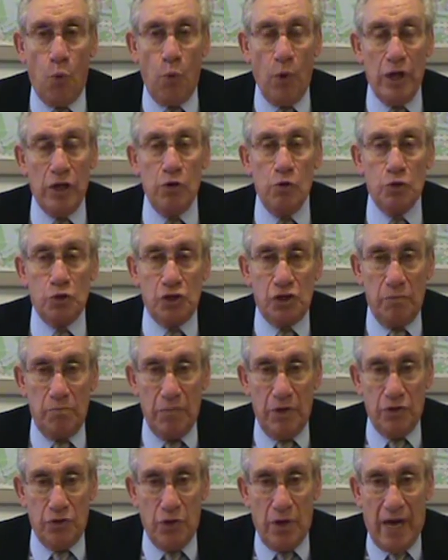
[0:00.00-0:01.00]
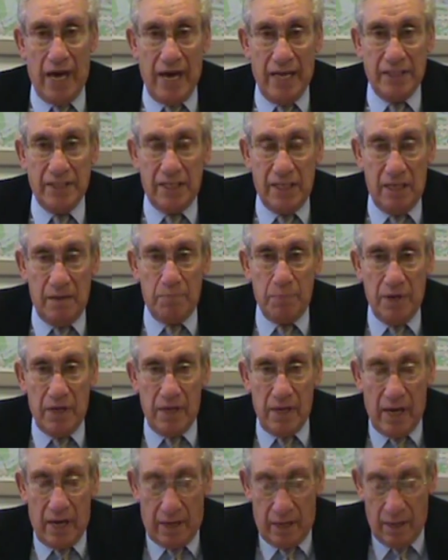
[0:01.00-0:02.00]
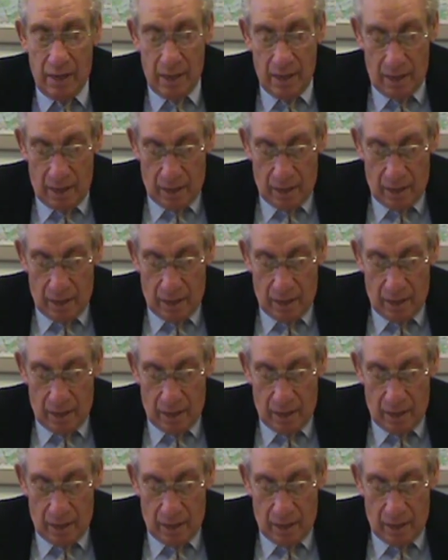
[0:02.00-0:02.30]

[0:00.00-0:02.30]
when you submit your edTPA